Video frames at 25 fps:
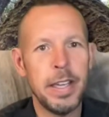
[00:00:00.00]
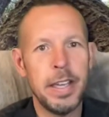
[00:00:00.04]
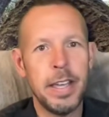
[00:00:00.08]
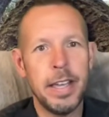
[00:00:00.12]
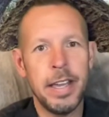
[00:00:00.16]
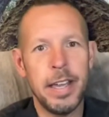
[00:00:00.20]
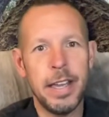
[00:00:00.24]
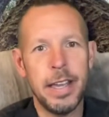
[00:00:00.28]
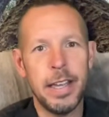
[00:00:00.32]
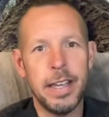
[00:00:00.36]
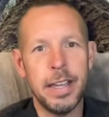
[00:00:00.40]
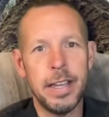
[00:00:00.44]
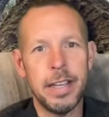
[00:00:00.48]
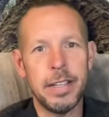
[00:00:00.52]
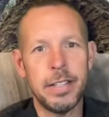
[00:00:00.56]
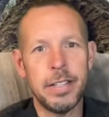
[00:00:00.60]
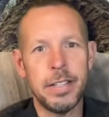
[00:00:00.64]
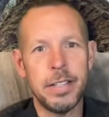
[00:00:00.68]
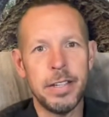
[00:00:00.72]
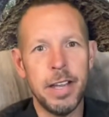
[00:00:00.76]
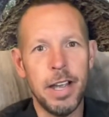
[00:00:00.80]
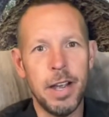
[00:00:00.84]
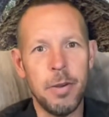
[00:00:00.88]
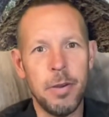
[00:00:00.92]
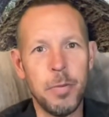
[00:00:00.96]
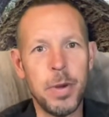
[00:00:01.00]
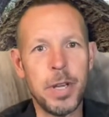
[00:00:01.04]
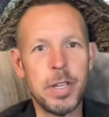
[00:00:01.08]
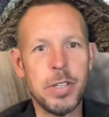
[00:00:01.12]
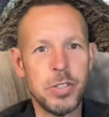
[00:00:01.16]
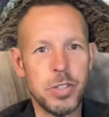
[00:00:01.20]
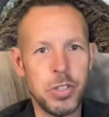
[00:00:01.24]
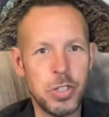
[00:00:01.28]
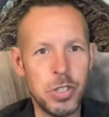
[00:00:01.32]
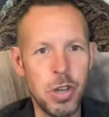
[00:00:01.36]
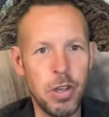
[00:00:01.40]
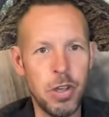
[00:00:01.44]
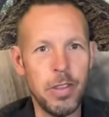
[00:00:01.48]
And I went
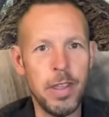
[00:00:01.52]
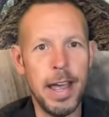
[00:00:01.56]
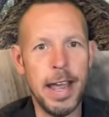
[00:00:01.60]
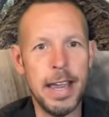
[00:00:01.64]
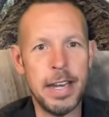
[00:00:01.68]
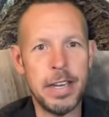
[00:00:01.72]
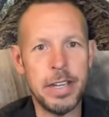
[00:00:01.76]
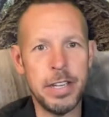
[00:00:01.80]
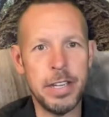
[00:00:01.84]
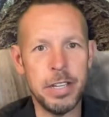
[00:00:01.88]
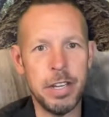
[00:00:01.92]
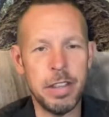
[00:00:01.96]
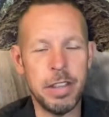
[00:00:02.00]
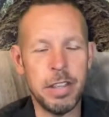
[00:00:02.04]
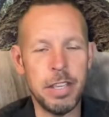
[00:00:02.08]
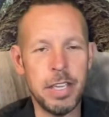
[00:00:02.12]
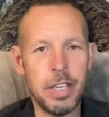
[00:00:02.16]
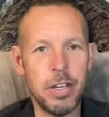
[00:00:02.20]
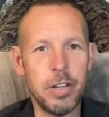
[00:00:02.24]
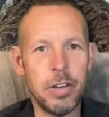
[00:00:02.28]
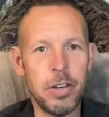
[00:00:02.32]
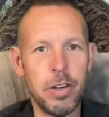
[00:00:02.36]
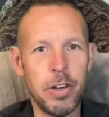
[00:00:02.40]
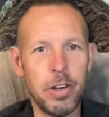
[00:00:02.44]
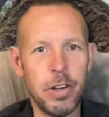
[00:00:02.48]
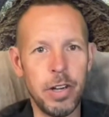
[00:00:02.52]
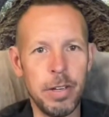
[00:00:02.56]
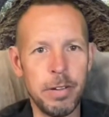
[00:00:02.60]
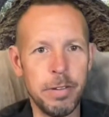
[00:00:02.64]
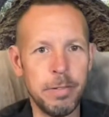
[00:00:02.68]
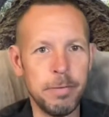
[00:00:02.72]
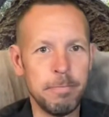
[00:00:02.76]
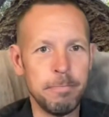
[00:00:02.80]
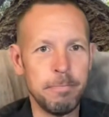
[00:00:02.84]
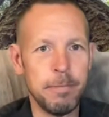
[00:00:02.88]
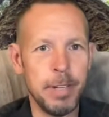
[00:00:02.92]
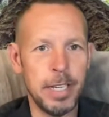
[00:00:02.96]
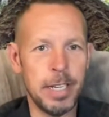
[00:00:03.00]
and saw that in the theater,
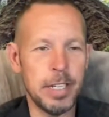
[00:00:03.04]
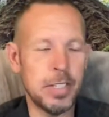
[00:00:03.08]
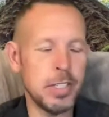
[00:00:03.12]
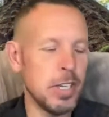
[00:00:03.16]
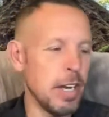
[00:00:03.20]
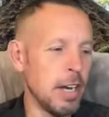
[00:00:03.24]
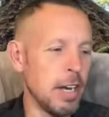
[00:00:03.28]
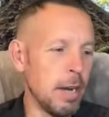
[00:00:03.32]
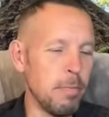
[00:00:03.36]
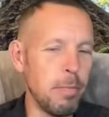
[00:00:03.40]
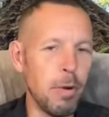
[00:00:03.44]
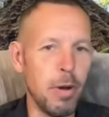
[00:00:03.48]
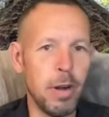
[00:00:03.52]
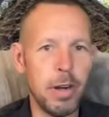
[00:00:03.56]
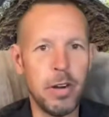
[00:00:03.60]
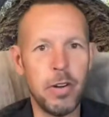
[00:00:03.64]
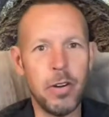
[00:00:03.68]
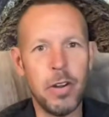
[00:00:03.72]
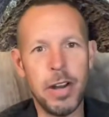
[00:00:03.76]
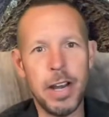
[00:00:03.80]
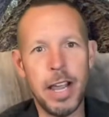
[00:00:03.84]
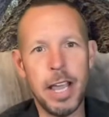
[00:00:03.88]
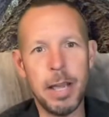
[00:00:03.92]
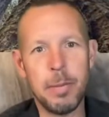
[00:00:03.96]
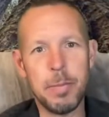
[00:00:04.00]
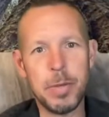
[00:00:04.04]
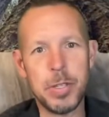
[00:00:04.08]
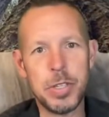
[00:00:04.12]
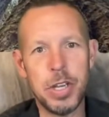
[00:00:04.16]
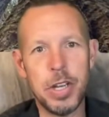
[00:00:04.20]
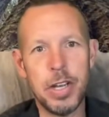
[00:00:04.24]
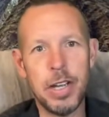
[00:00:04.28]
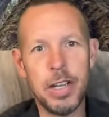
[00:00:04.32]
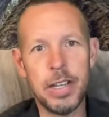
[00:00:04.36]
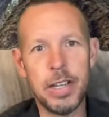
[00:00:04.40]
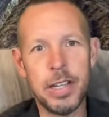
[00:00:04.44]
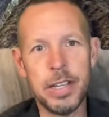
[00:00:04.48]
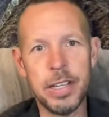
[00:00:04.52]
and like I said, I bought it on
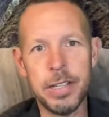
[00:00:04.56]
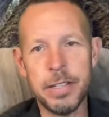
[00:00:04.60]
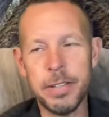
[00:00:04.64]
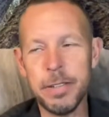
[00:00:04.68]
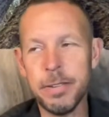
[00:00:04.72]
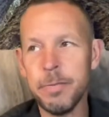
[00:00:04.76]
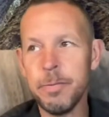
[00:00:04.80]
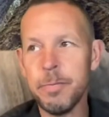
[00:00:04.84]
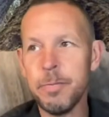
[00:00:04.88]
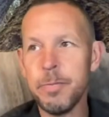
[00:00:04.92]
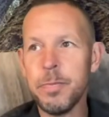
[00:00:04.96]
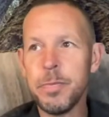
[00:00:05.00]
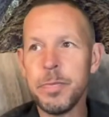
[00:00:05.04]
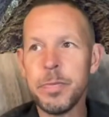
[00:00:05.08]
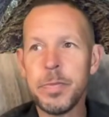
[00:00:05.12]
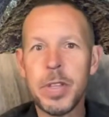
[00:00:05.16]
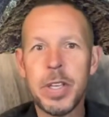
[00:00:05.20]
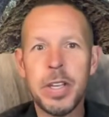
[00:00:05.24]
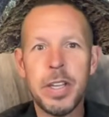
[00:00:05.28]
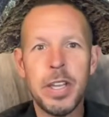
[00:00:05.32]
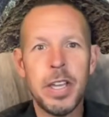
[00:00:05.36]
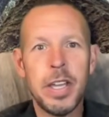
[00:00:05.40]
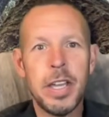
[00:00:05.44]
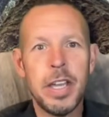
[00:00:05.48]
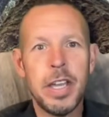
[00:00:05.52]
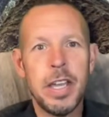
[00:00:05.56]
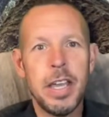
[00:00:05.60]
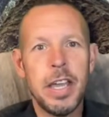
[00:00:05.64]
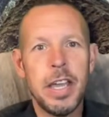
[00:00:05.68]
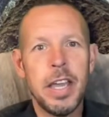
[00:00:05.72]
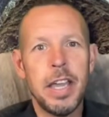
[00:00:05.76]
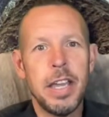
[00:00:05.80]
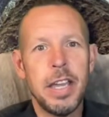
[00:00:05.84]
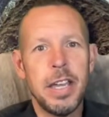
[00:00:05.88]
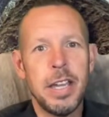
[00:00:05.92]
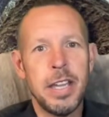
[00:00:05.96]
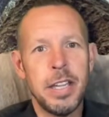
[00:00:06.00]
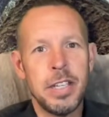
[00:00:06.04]
Amazon, and
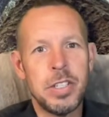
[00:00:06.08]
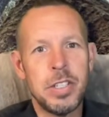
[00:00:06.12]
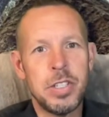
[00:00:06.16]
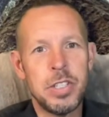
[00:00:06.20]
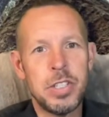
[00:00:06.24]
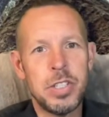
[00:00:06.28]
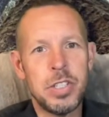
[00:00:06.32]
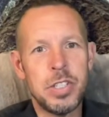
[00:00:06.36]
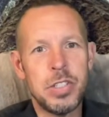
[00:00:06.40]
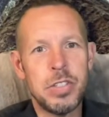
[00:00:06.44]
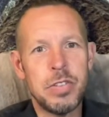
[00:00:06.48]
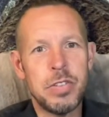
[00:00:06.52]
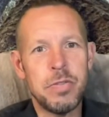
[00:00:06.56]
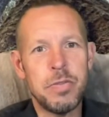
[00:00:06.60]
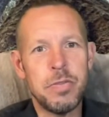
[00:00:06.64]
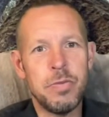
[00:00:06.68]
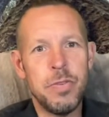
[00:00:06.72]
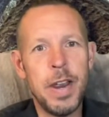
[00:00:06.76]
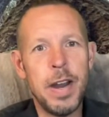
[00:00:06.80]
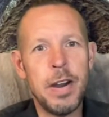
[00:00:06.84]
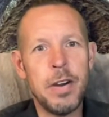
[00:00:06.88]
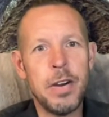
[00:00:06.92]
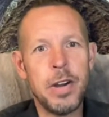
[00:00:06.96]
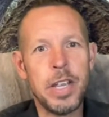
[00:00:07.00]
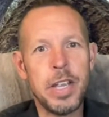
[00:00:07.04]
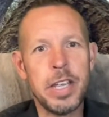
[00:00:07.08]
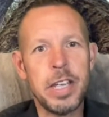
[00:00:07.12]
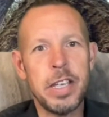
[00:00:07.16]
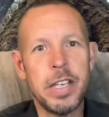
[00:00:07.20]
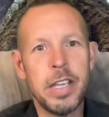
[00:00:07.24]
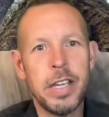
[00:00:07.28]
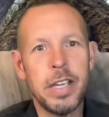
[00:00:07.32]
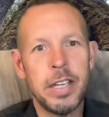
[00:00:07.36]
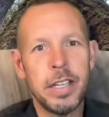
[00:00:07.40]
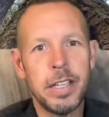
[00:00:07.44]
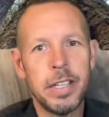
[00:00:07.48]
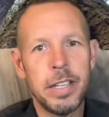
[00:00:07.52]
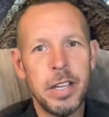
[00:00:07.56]
it's
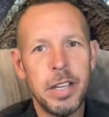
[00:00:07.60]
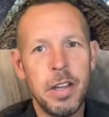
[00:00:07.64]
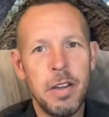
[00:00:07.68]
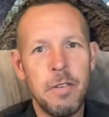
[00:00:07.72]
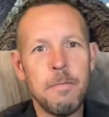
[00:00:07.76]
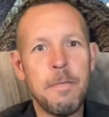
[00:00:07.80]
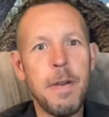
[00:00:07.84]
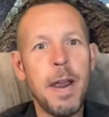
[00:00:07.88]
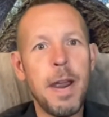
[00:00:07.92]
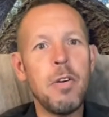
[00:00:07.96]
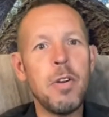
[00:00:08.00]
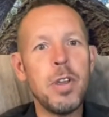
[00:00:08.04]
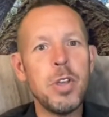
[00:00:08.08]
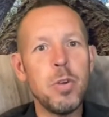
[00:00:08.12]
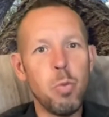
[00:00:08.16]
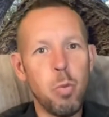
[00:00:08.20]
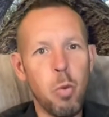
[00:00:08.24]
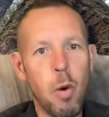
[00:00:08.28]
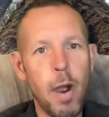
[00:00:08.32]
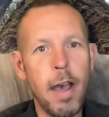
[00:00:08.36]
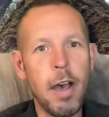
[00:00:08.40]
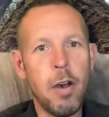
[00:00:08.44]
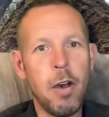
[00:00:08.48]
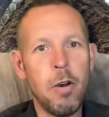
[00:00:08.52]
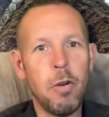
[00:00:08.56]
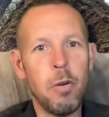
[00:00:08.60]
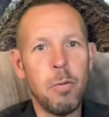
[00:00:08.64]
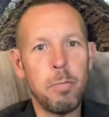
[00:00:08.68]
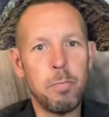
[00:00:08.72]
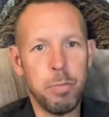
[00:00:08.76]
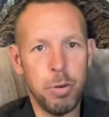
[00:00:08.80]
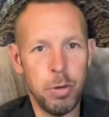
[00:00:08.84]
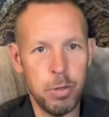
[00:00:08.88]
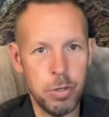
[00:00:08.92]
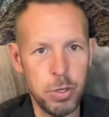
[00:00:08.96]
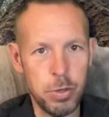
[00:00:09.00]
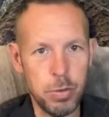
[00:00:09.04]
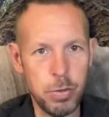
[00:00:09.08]
very, very well
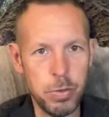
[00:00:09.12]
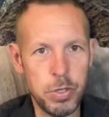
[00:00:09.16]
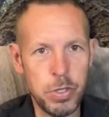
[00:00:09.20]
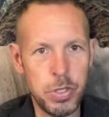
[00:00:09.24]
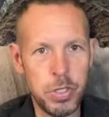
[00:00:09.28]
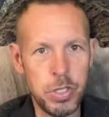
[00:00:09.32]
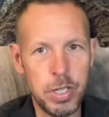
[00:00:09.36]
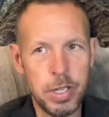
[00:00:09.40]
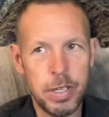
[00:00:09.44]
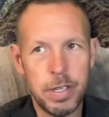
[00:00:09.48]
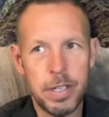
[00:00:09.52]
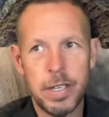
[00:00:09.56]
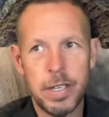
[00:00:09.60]
produced.